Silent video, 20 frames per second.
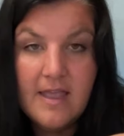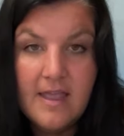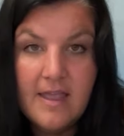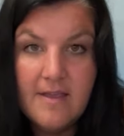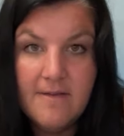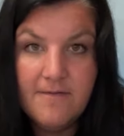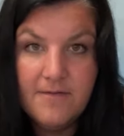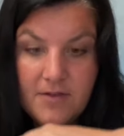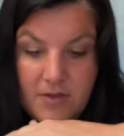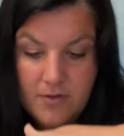
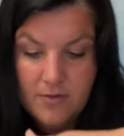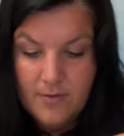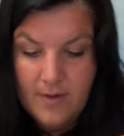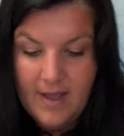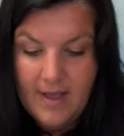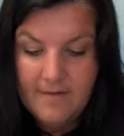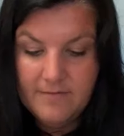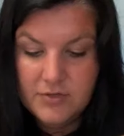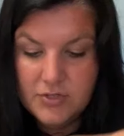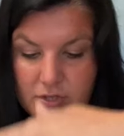If you
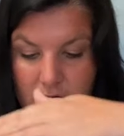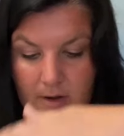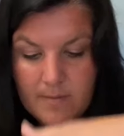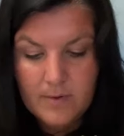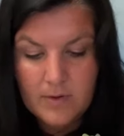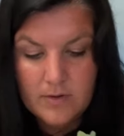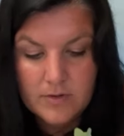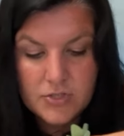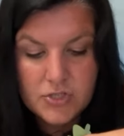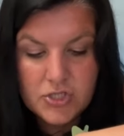have
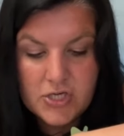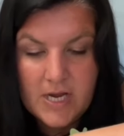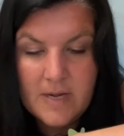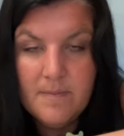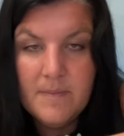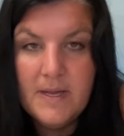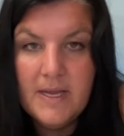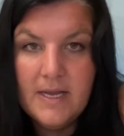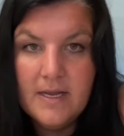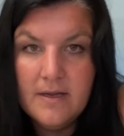trouble
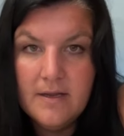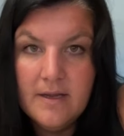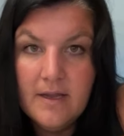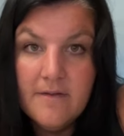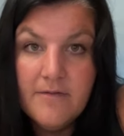shaping,